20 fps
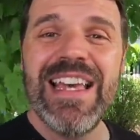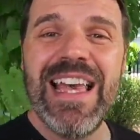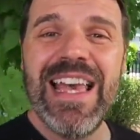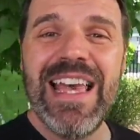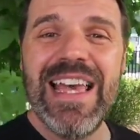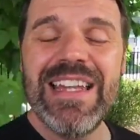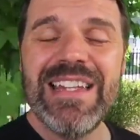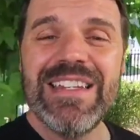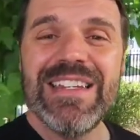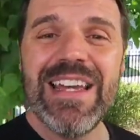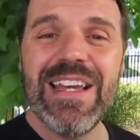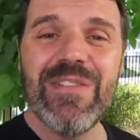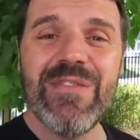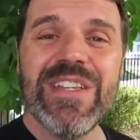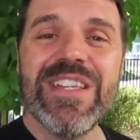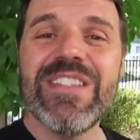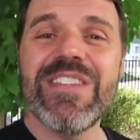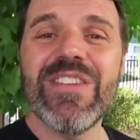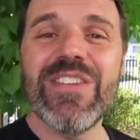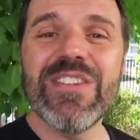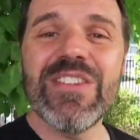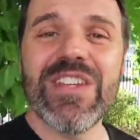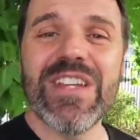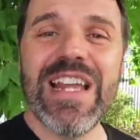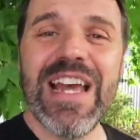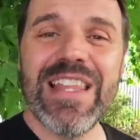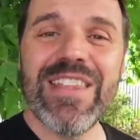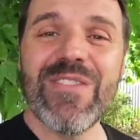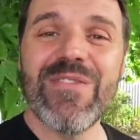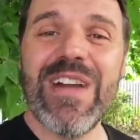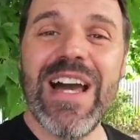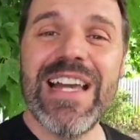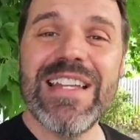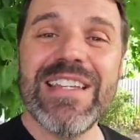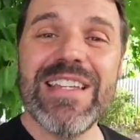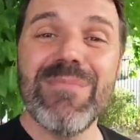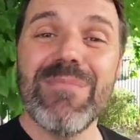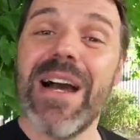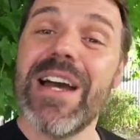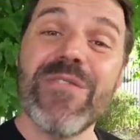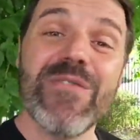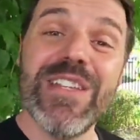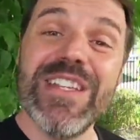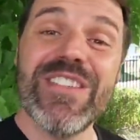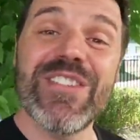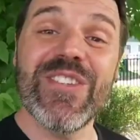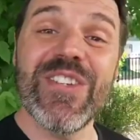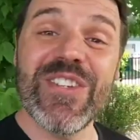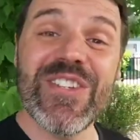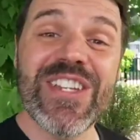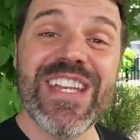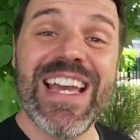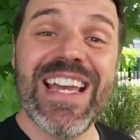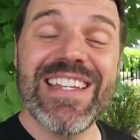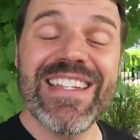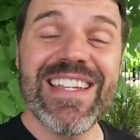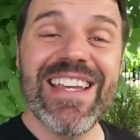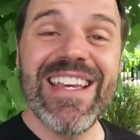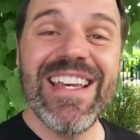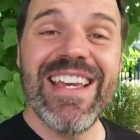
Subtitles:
and research and other writing, my ResearchGate